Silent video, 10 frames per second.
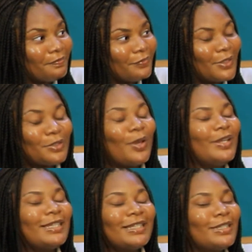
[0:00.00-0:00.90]
So
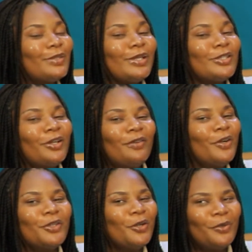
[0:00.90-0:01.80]
it's a situation of
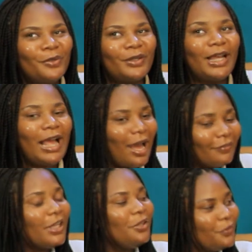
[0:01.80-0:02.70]
on your own.
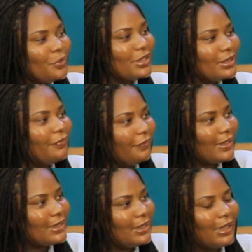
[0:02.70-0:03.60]
after you've used this
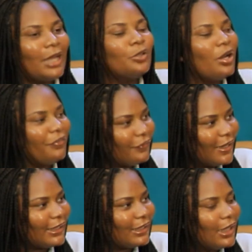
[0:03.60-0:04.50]
vaccine and you are
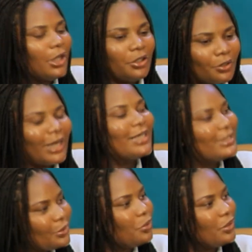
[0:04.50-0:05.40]
fine, you can
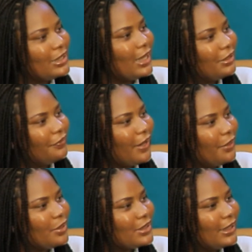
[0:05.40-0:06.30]
still contract the
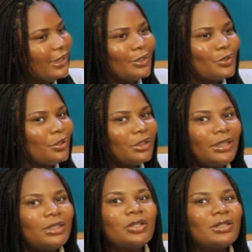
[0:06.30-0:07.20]
virus again. So
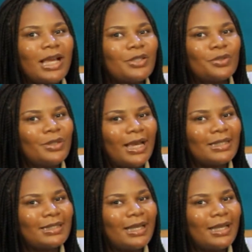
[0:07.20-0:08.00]
it's just as good as